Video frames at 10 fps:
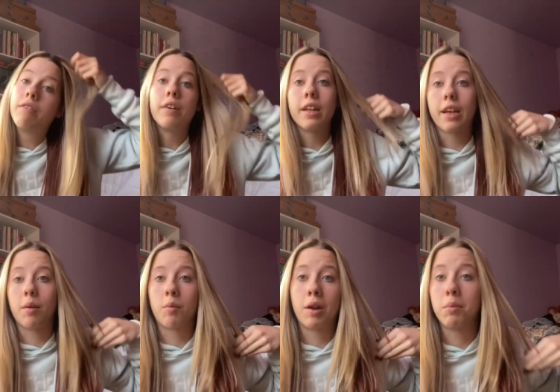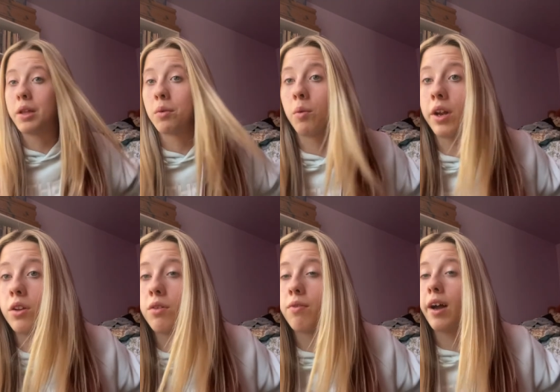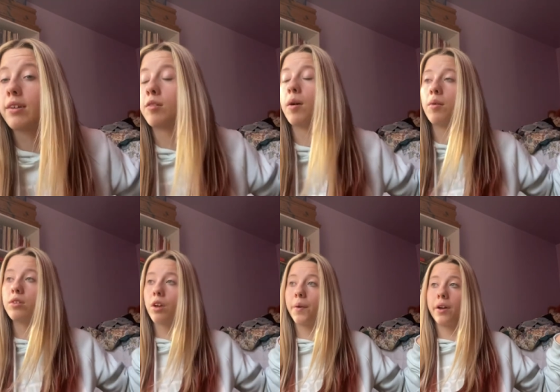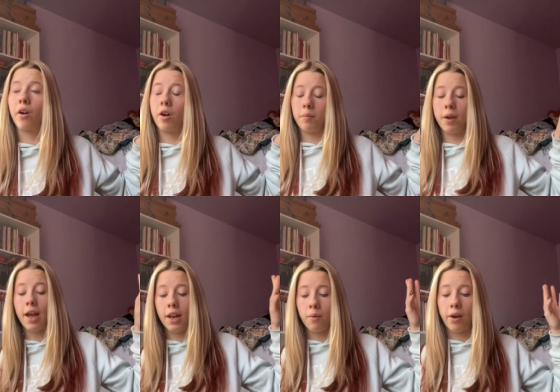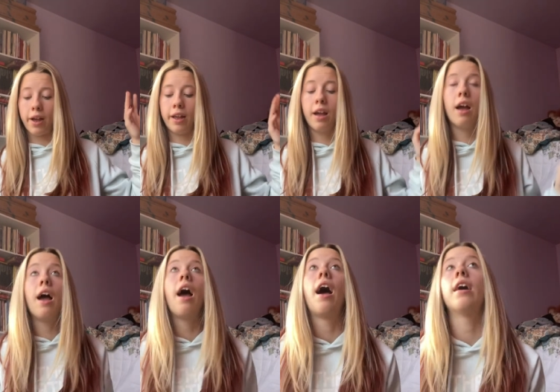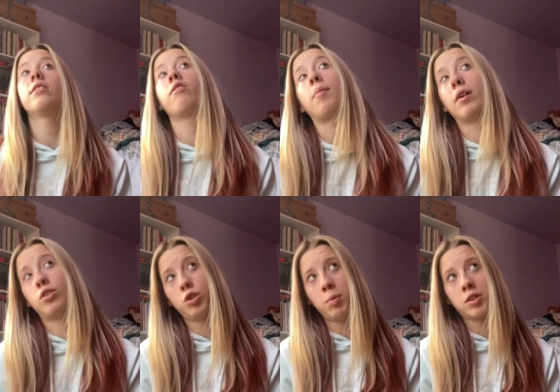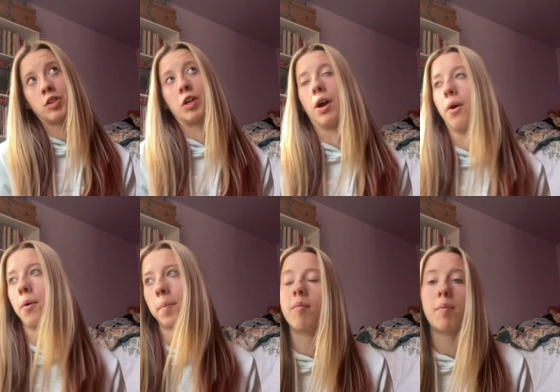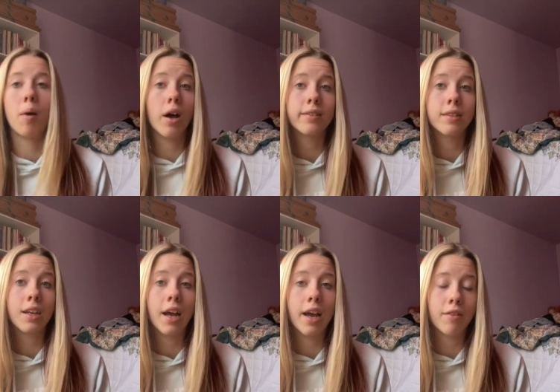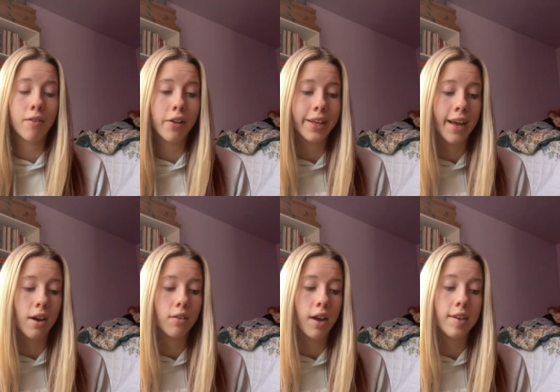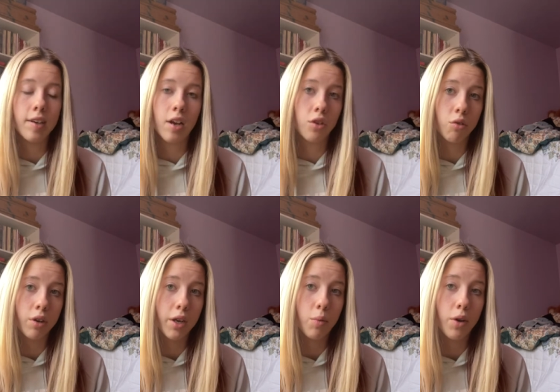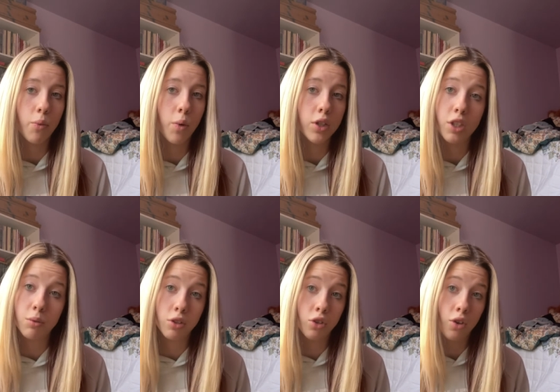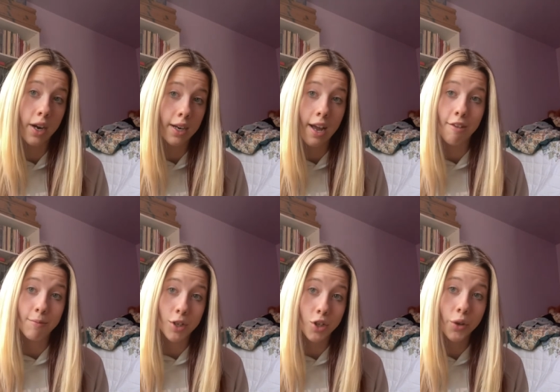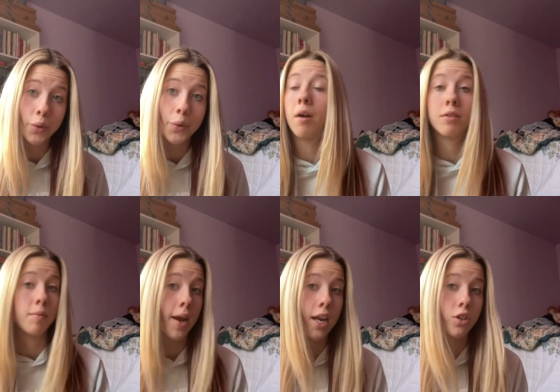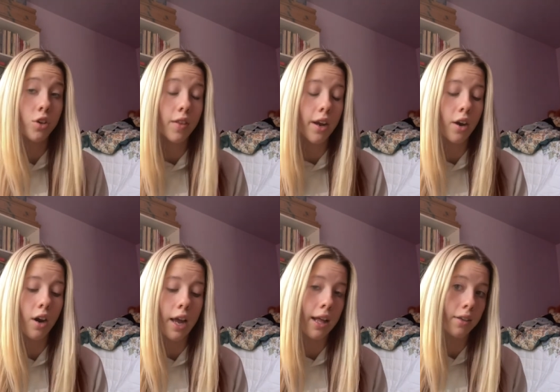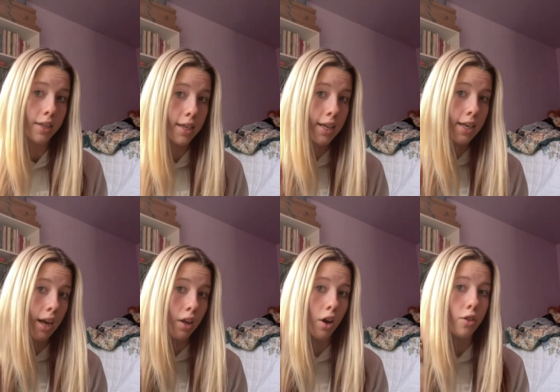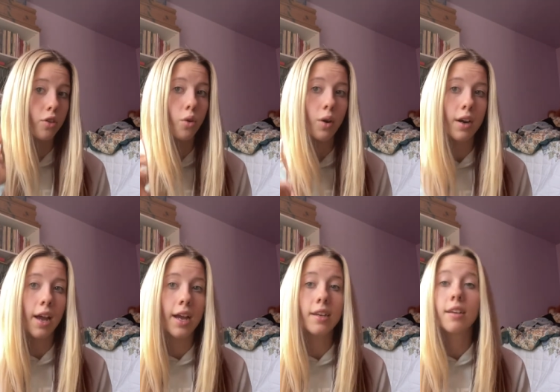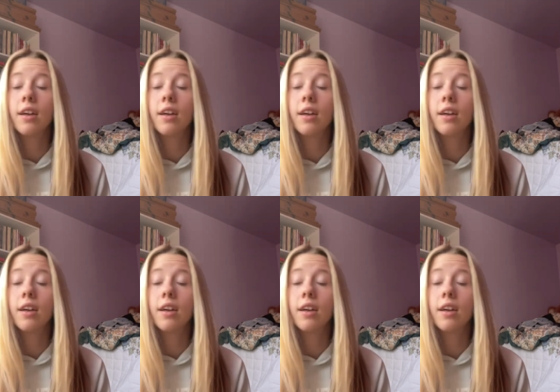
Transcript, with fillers: feel like I'm rambling way too fast about what's going on. But anyway, as of about two months ago, my boss and I had a falling out. I did not agree with what she was trying to have me do. I was a manager there. I held a key. I locked the door at night.